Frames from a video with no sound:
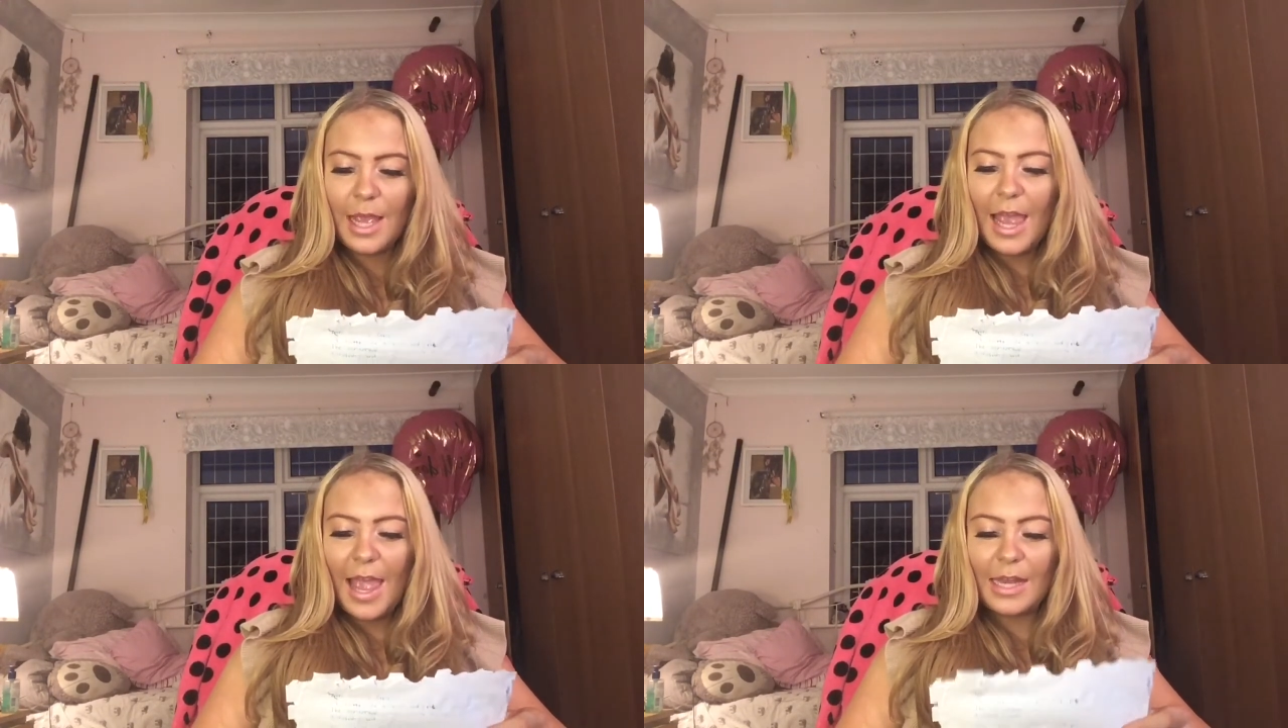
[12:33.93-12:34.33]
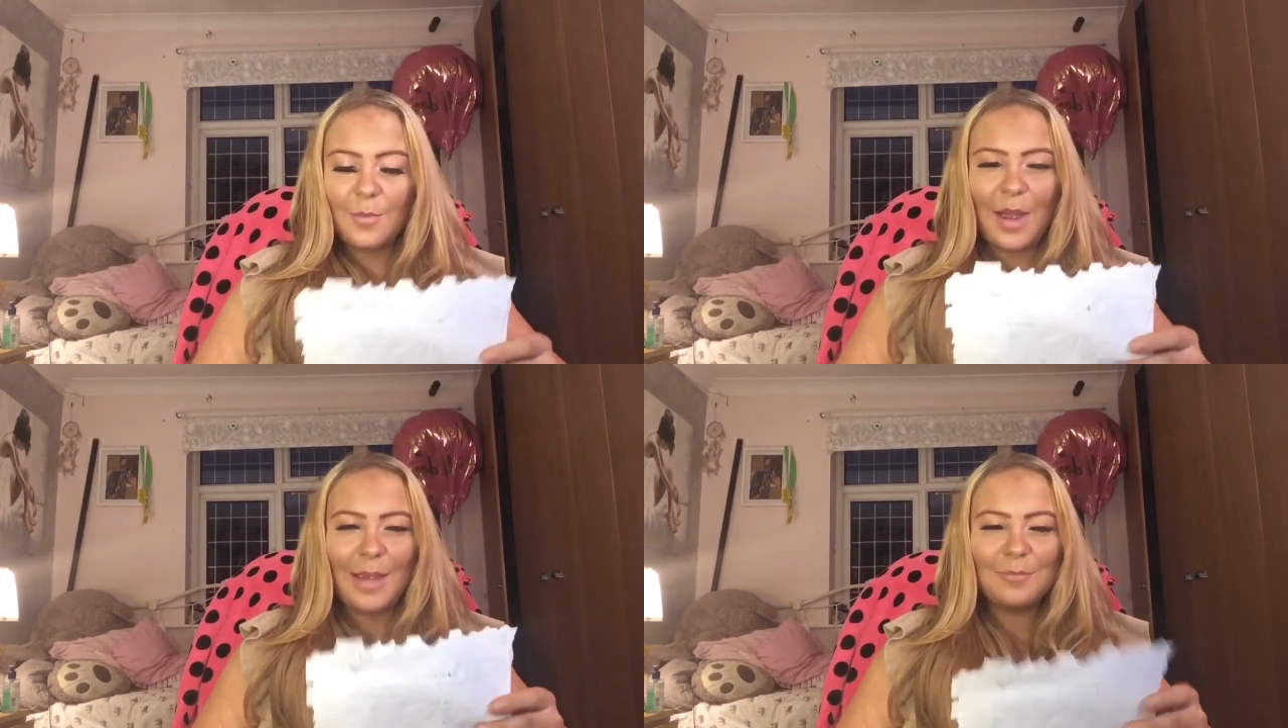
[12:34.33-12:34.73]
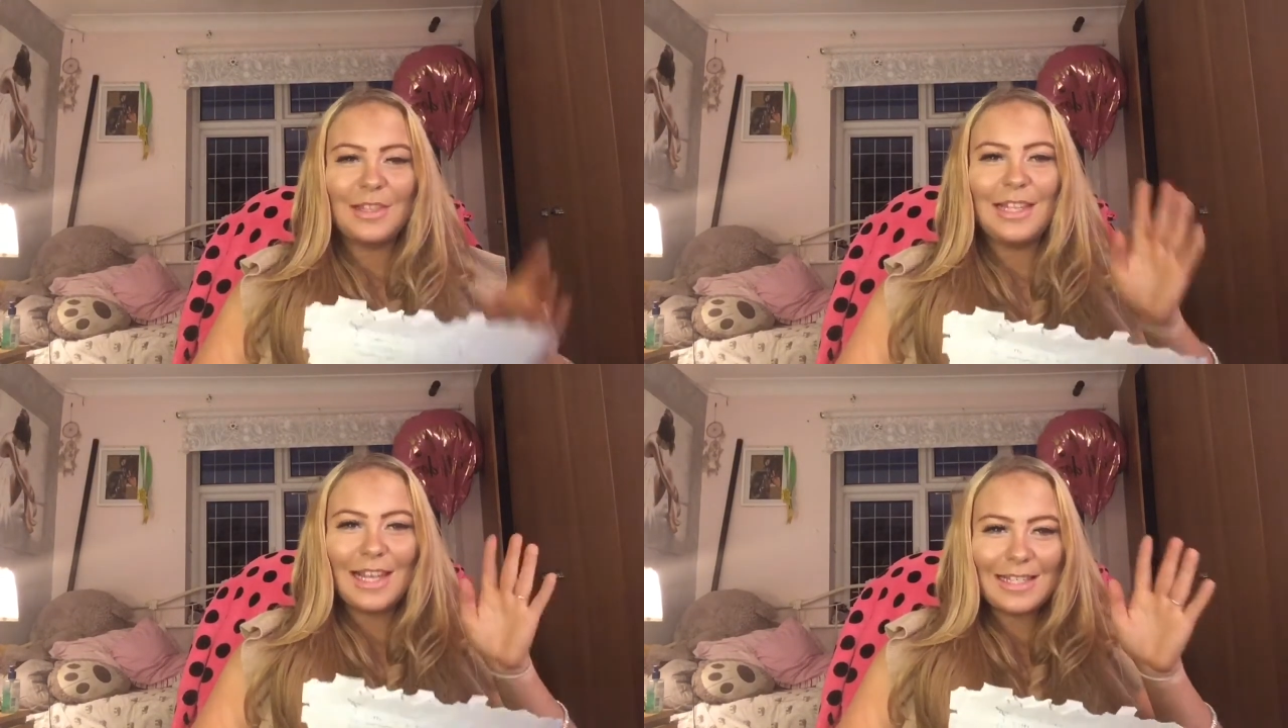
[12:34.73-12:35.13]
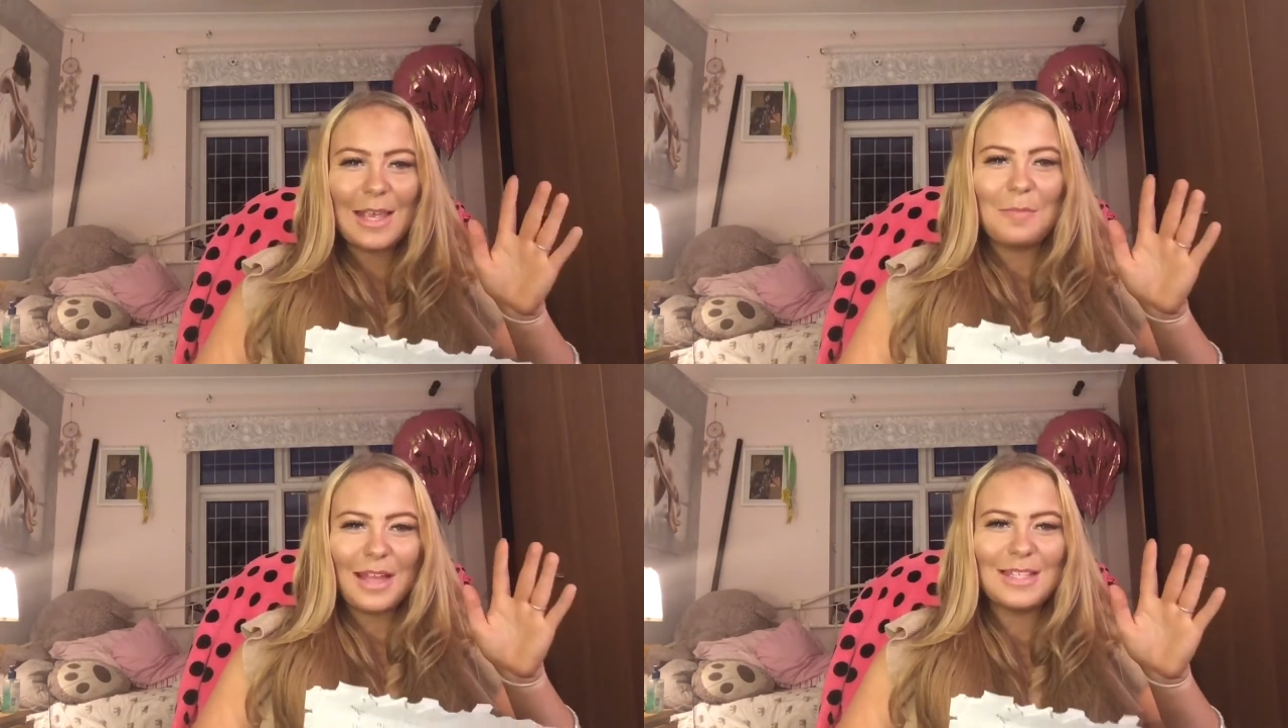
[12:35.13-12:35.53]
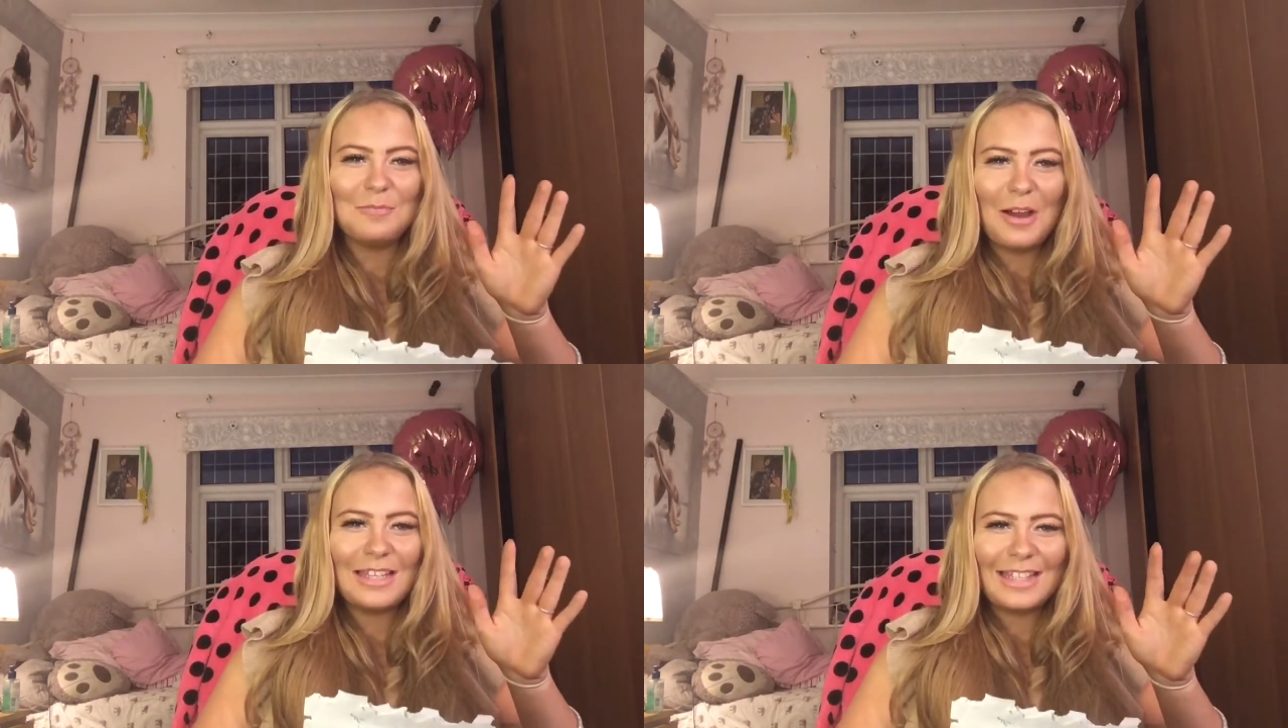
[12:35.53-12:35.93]
Anyway, let's get back to
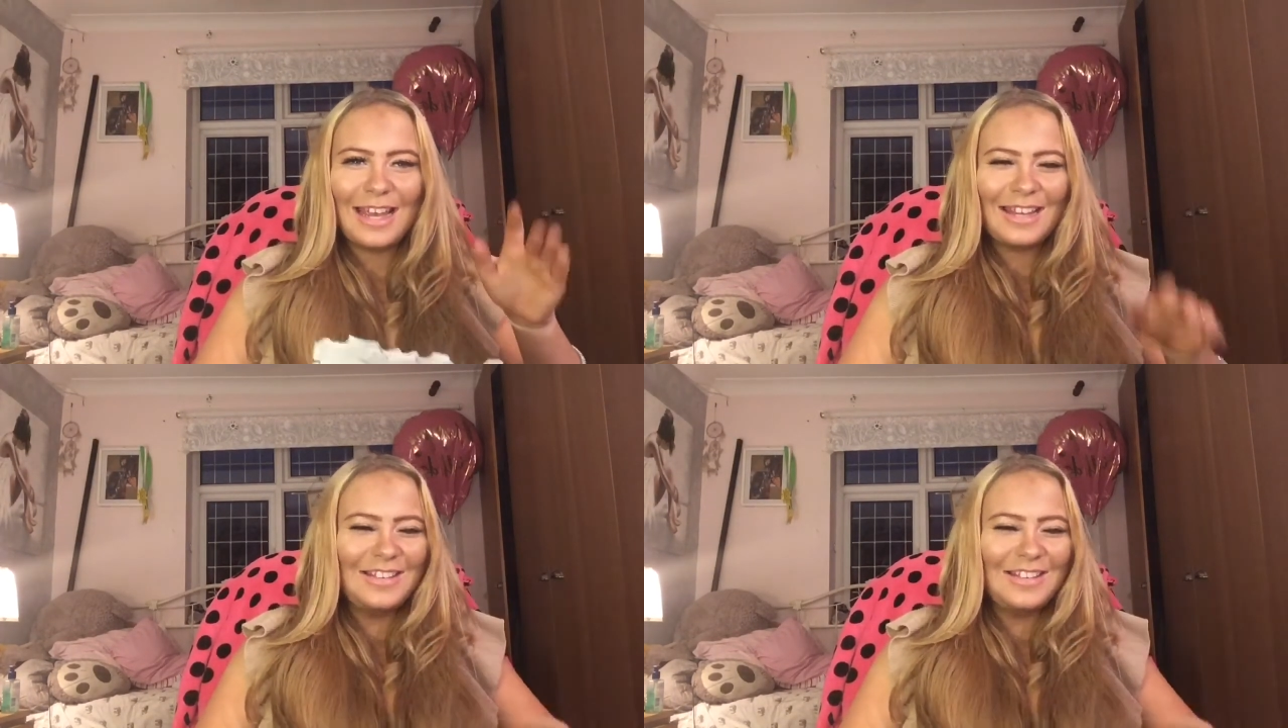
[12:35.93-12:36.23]
my day.